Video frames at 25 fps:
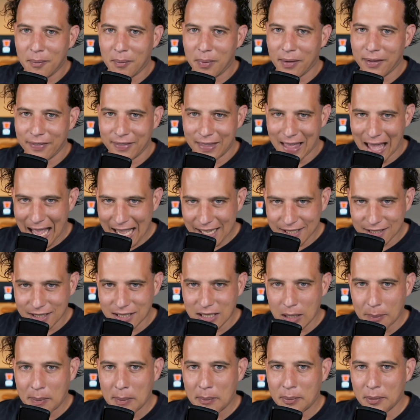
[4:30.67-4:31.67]
But the assets
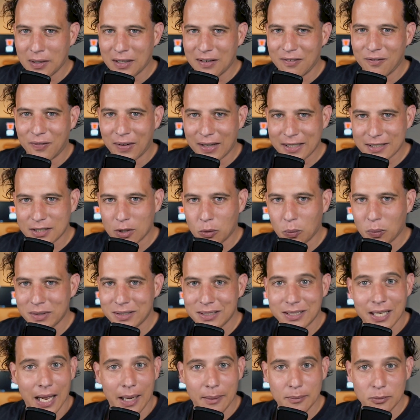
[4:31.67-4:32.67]
that people invest in when
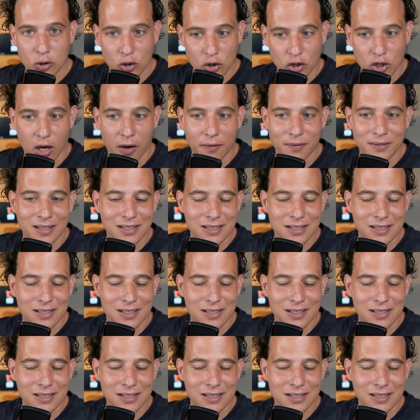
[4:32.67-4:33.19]
times are tough,